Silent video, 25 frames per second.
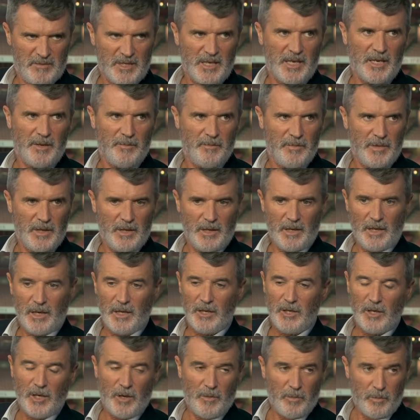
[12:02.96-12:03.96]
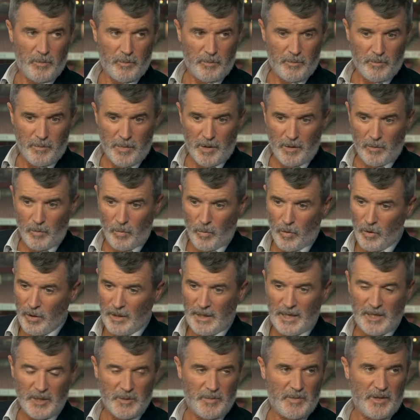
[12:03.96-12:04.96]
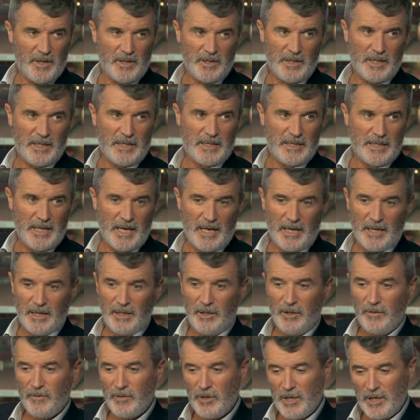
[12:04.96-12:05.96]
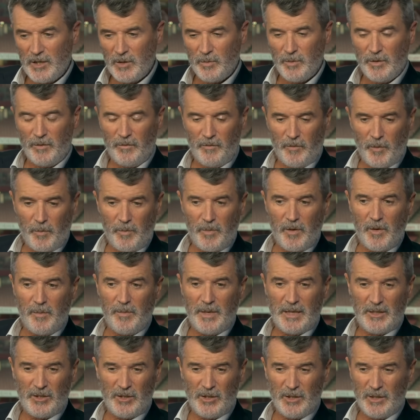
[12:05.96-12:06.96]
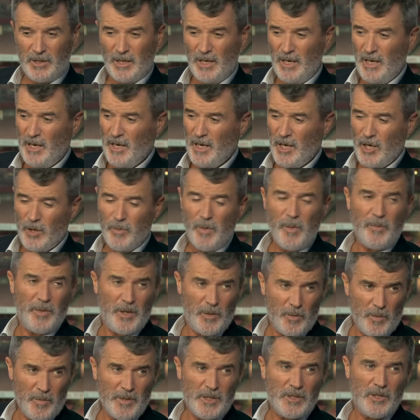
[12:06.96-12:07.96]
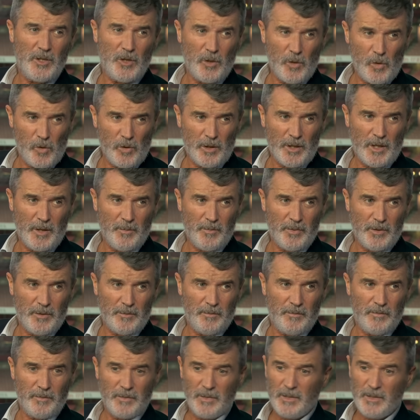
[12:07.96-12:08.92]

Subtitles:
team. You got world-class players like Salah. You have a chance of winning football matches. And remember, they were missing their goalkeeper.